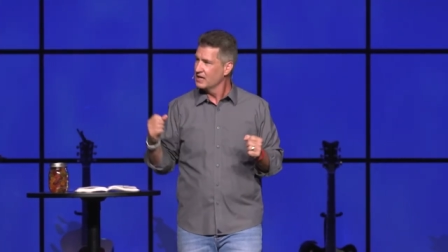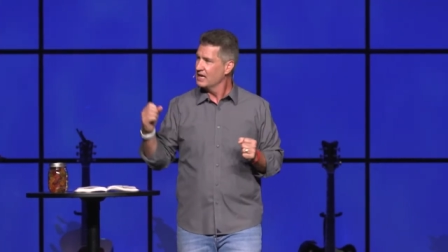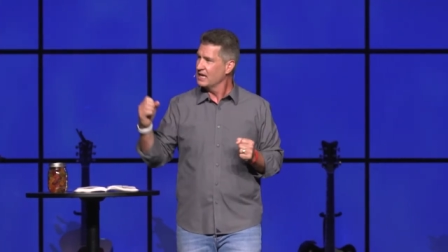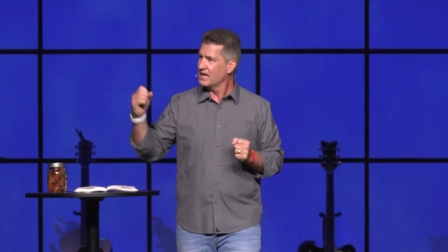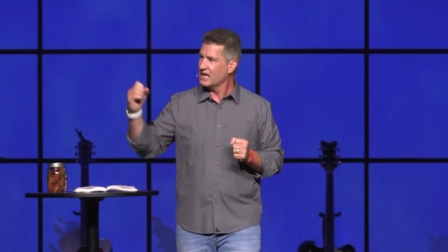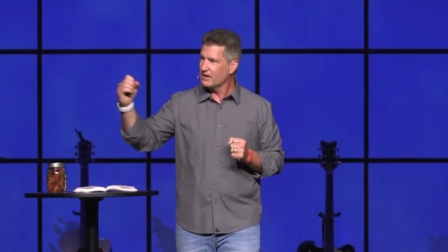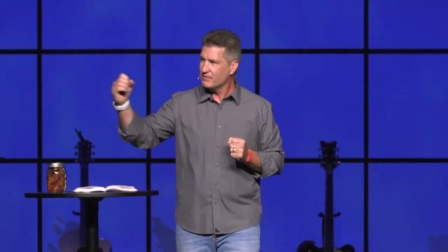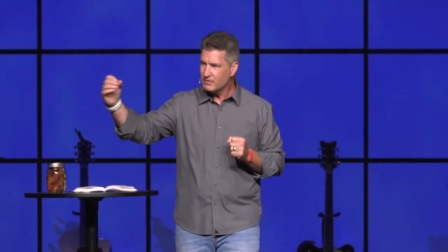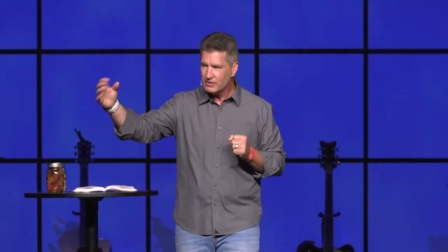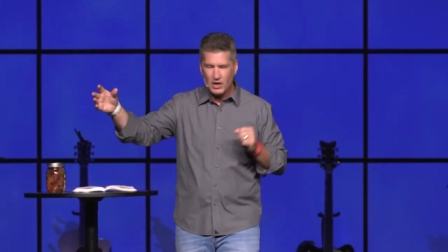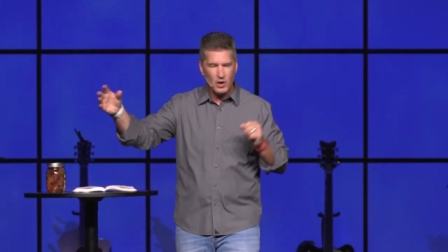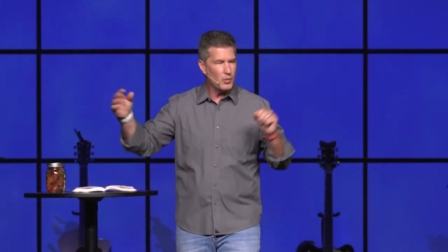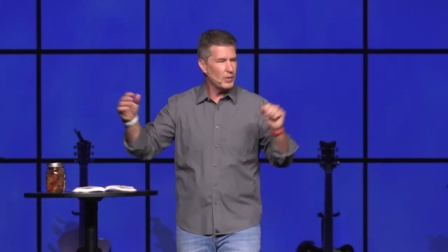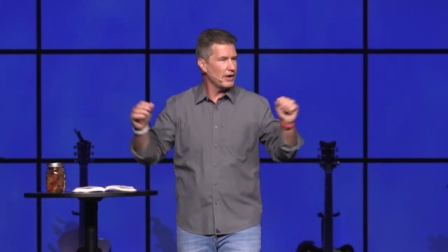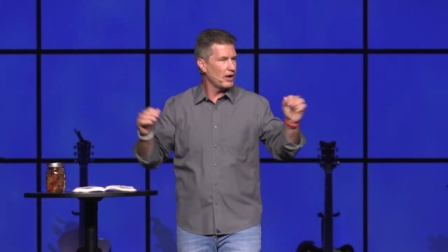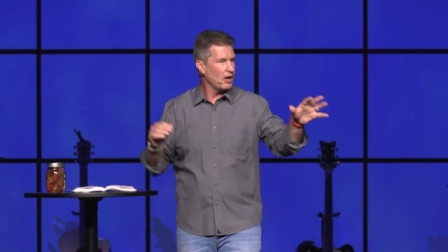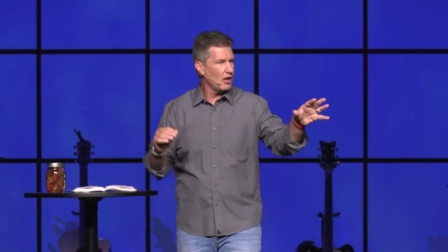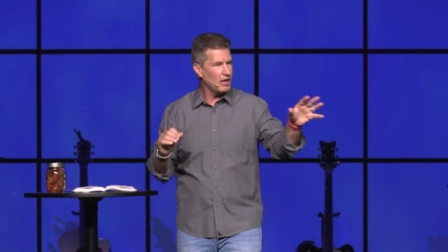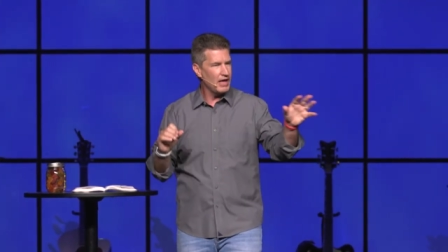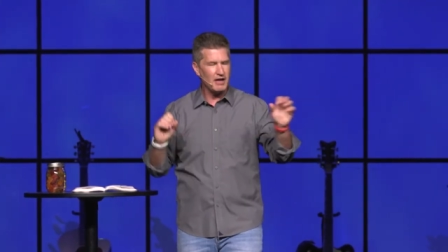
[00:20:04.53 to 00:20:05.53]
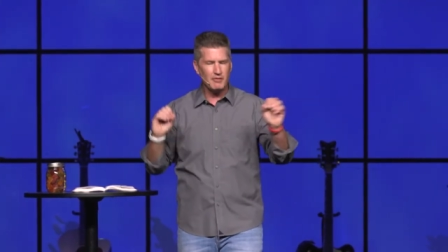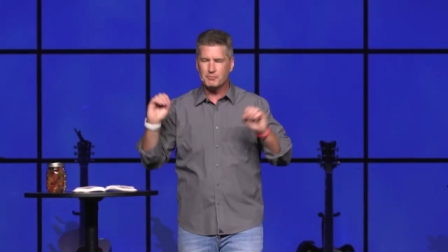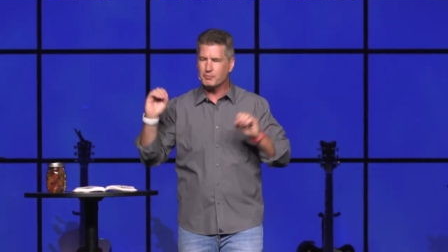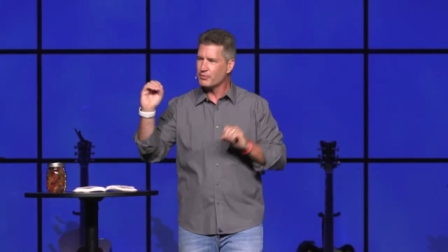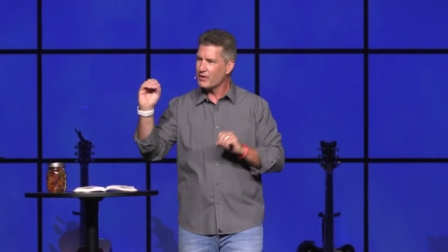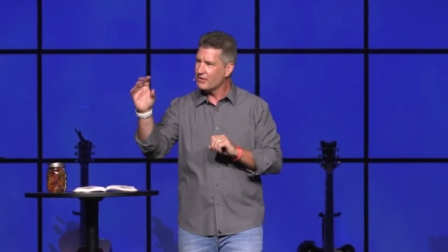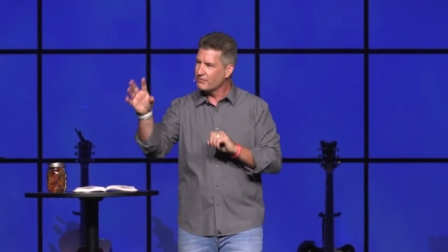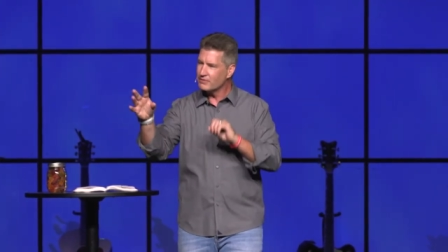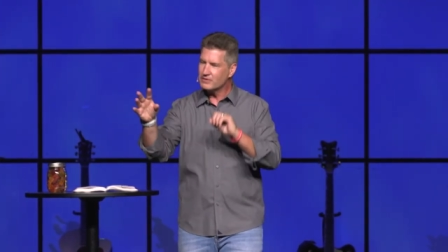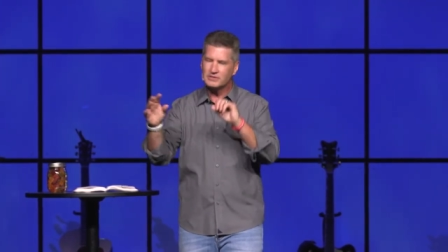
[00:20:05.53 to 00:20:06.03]
Even though we all have
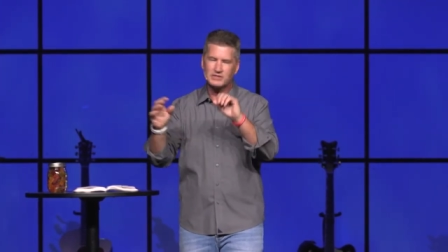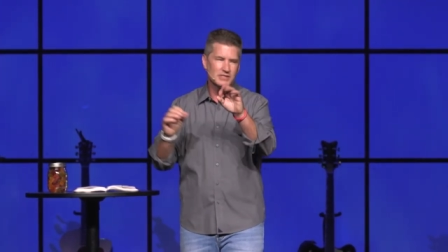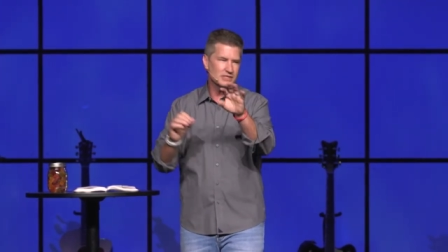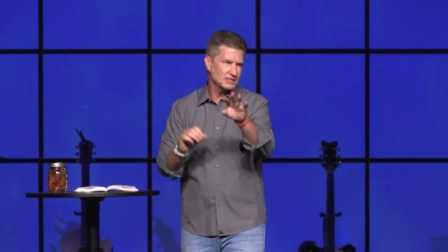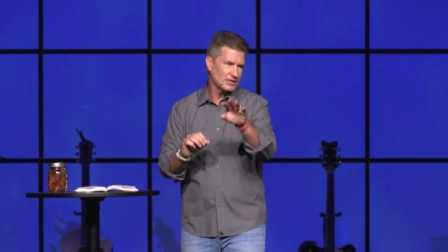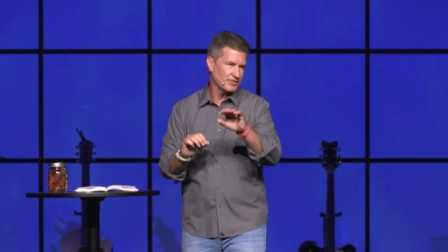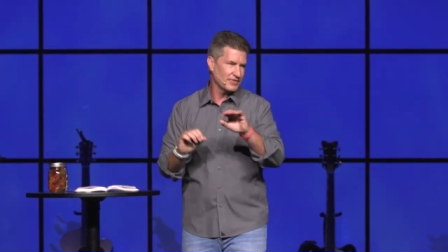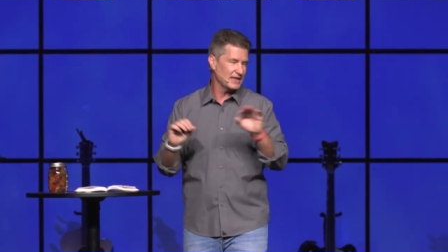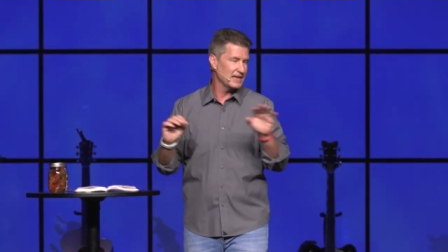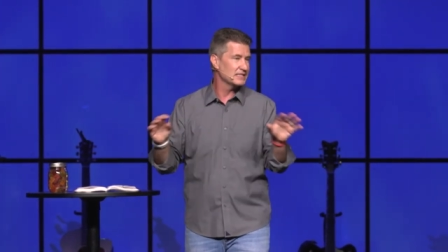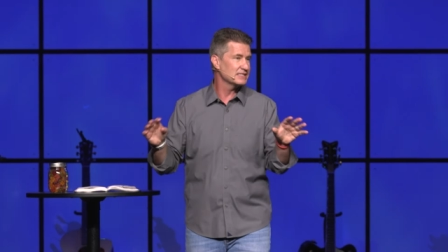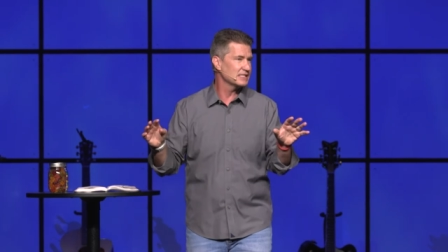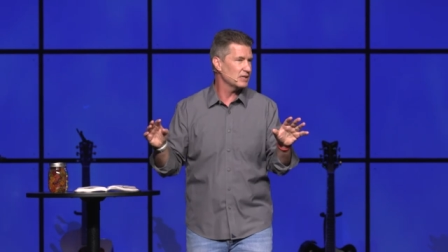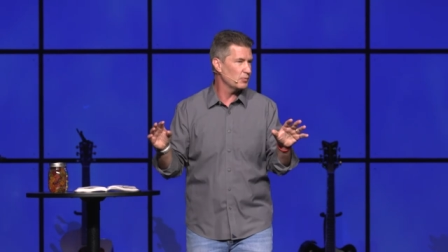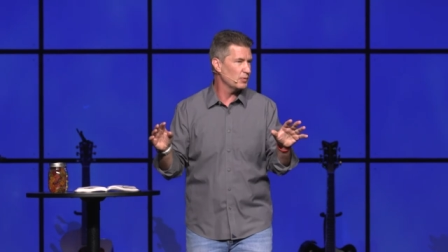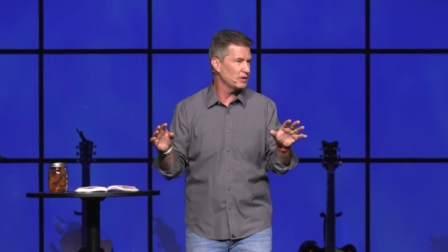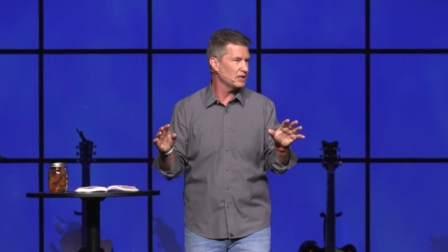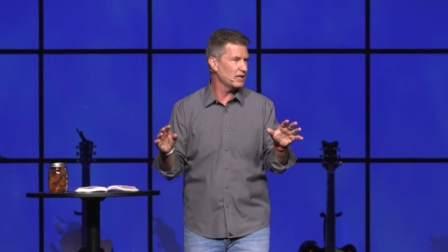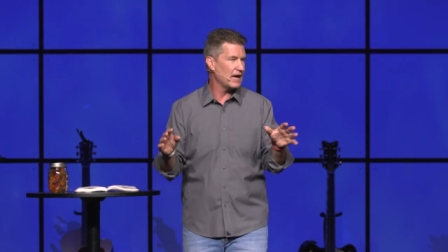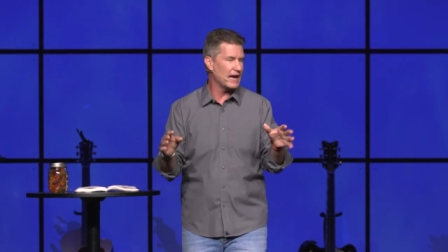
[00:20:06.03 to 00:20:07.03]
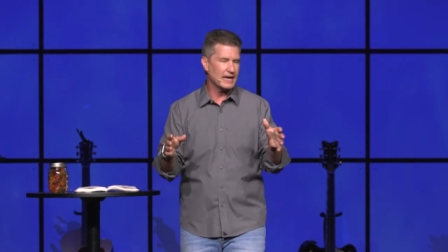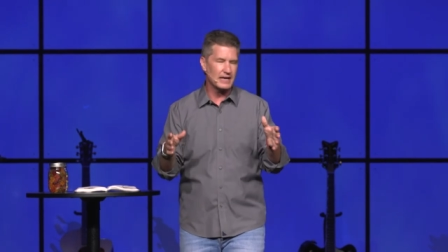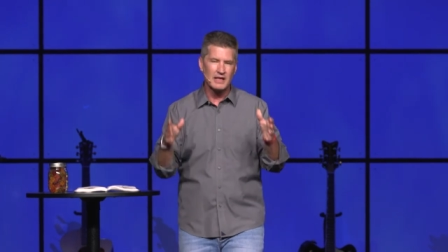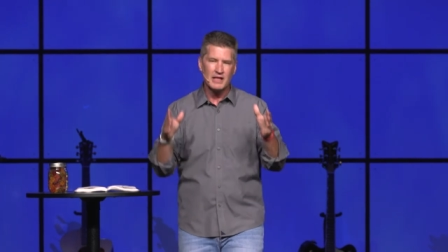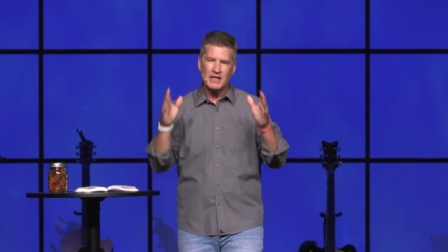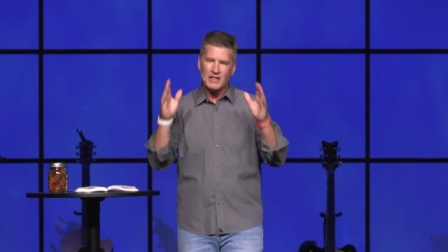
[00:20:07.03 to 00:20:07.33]
preferences and things that we like,